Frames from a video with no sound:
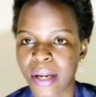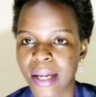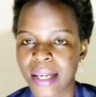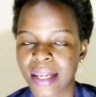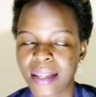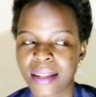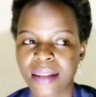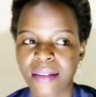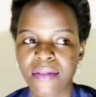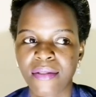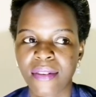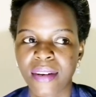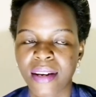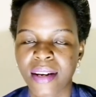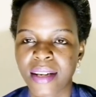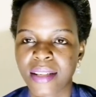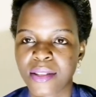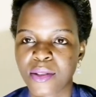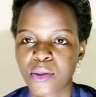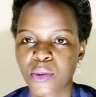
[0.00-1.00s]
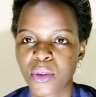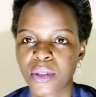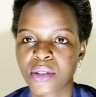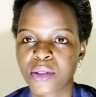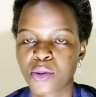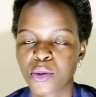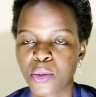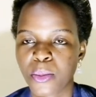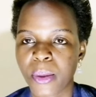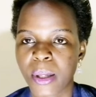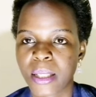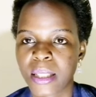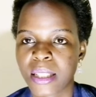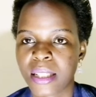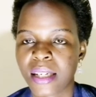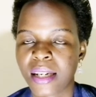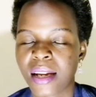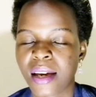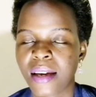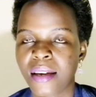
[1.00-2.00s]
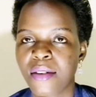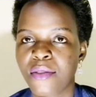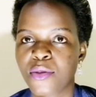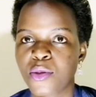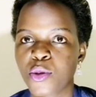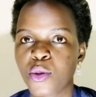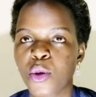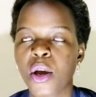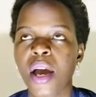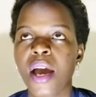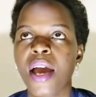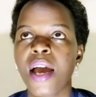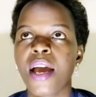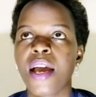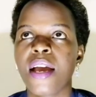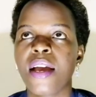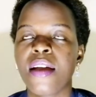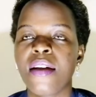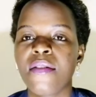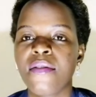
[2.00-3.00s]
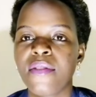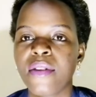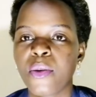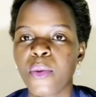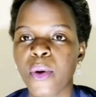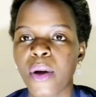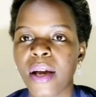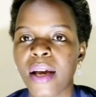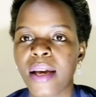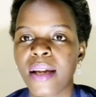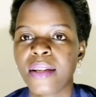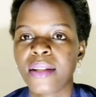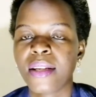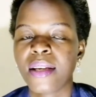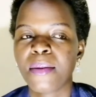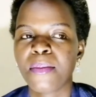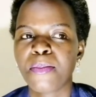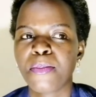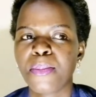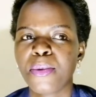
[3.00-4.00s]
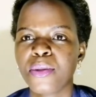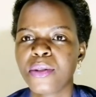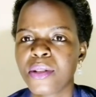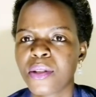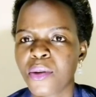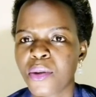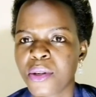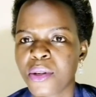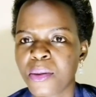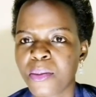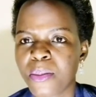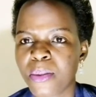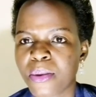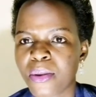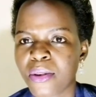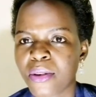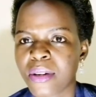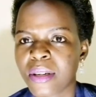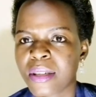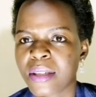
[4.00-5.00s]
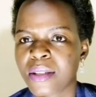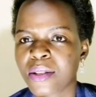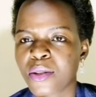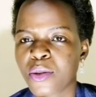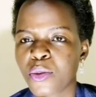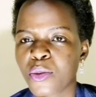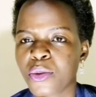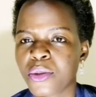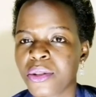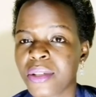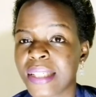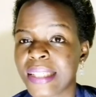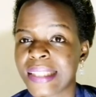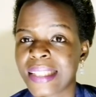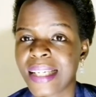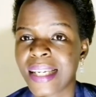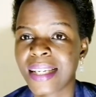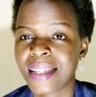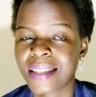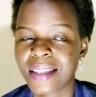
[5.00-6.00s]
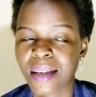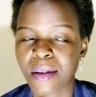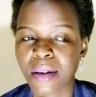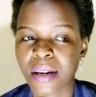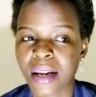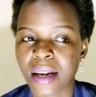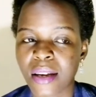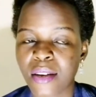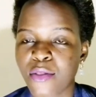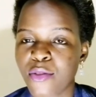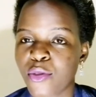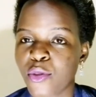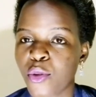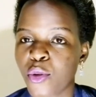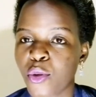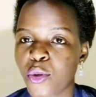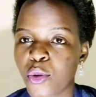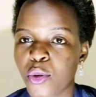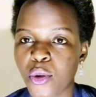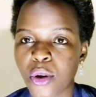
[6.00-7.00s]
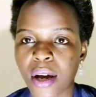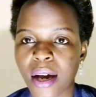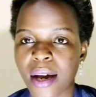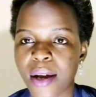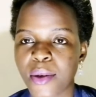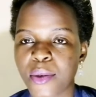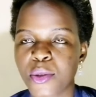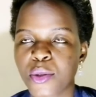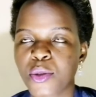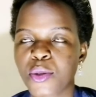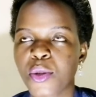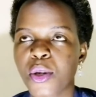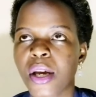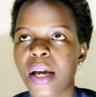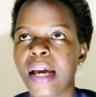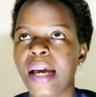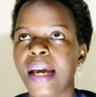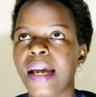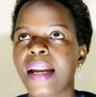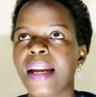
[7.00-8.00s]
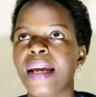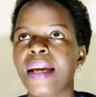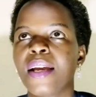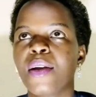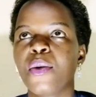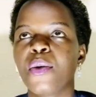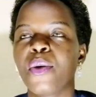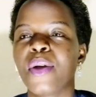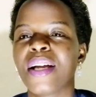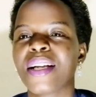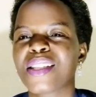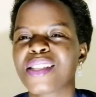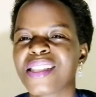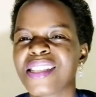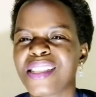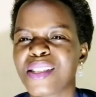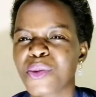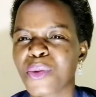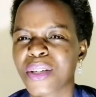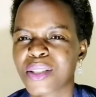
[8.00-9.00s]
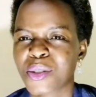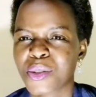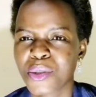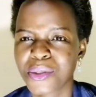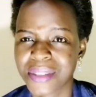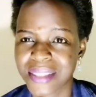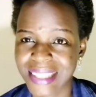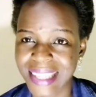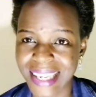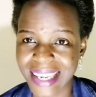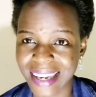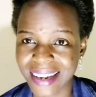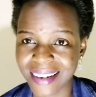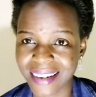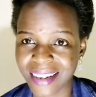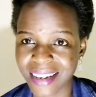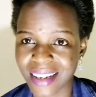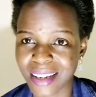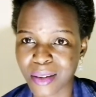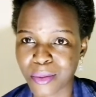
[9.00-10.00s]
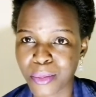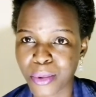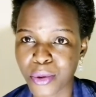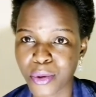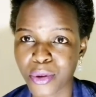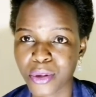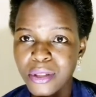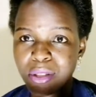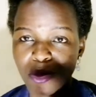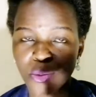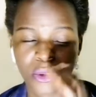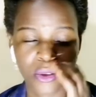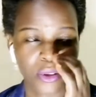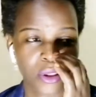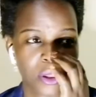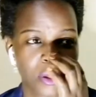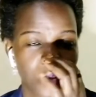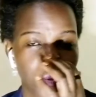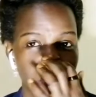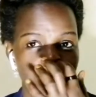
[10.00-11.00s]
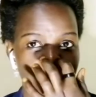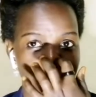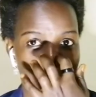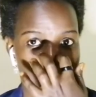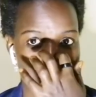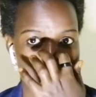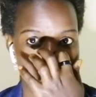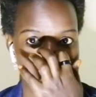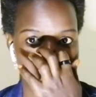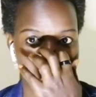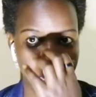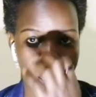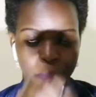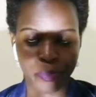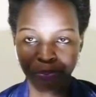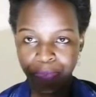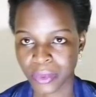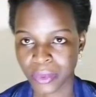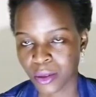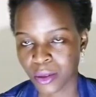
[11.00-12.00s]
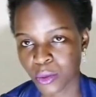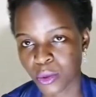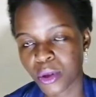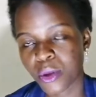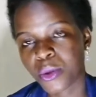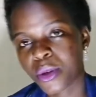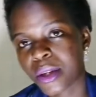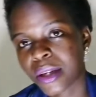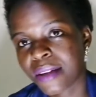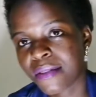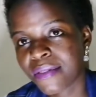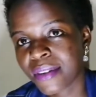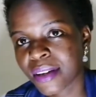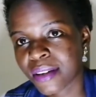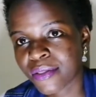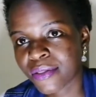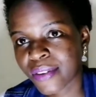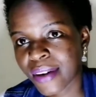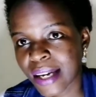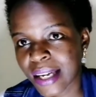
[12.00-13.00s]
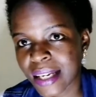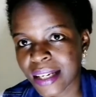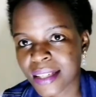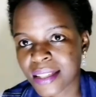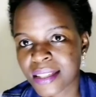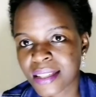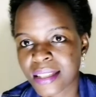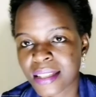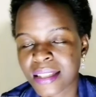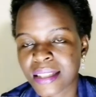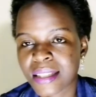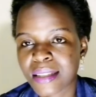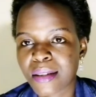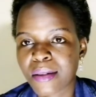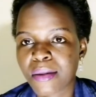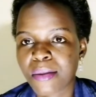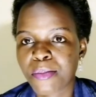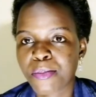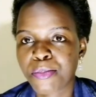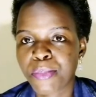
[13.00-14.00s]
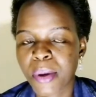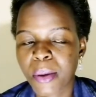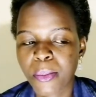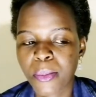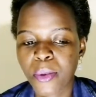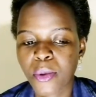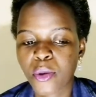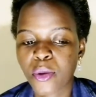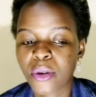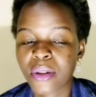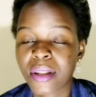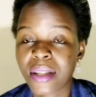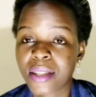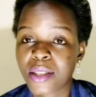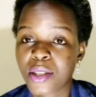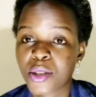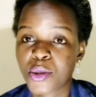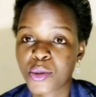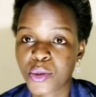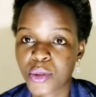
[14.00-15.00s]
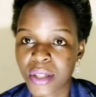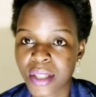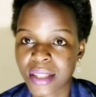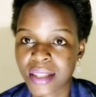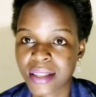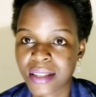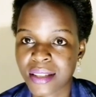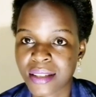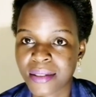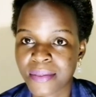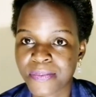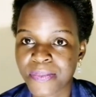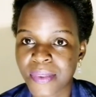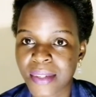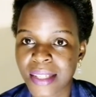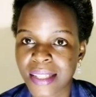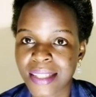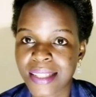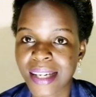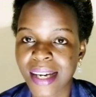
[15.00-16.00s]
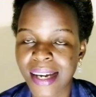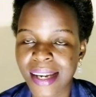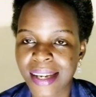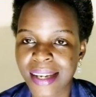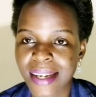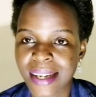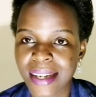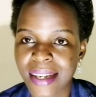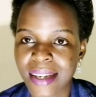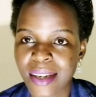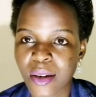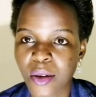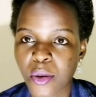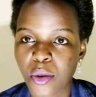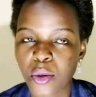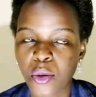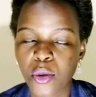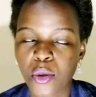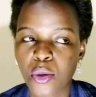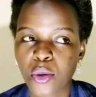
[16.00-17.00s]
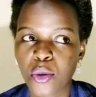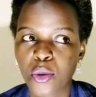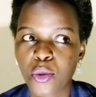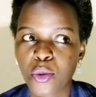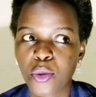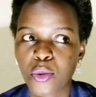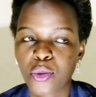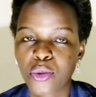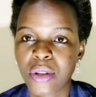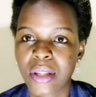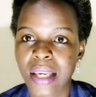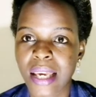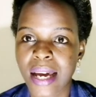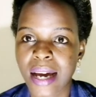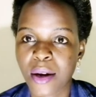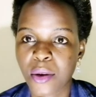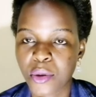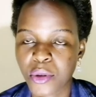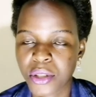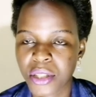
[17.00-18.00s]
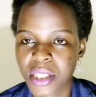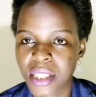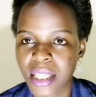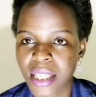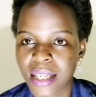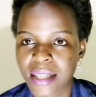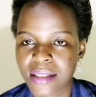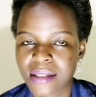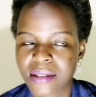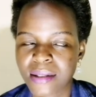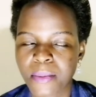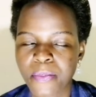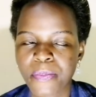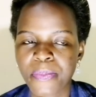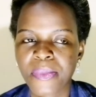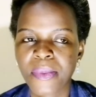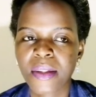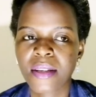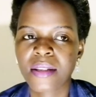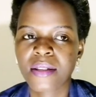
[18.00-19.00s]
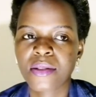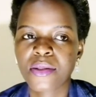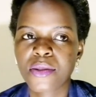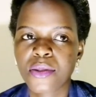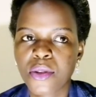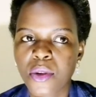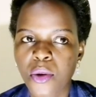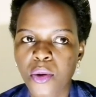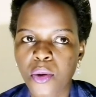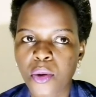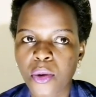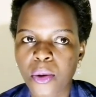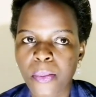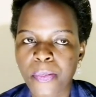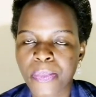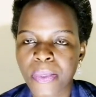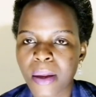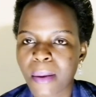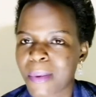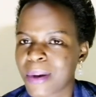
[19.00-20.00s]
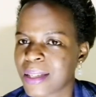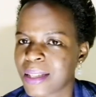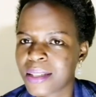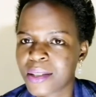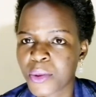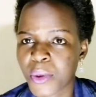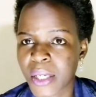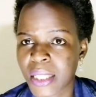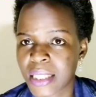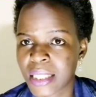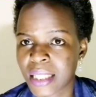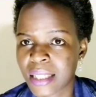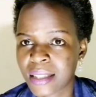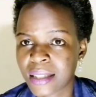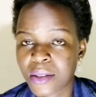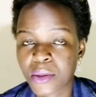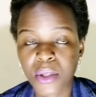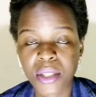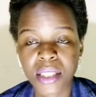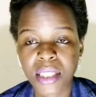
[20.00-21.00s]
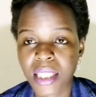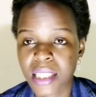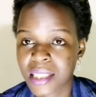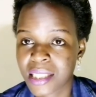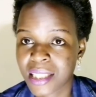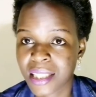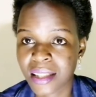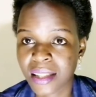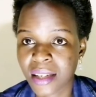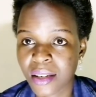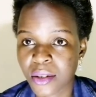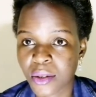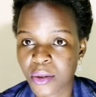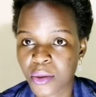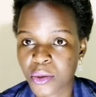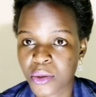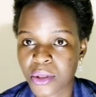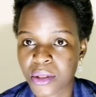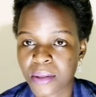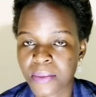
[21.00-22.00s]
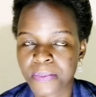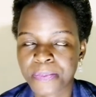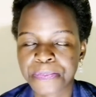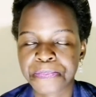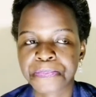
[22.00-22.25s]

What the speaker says: Like the virus was too much in Naif, so everyone, they put a roadblock. You couldn't enter Naif or go out. Like it was so scary because we thought like we will even find people on the street dying or they are conscious. So, but it wasn't. It was just in the news.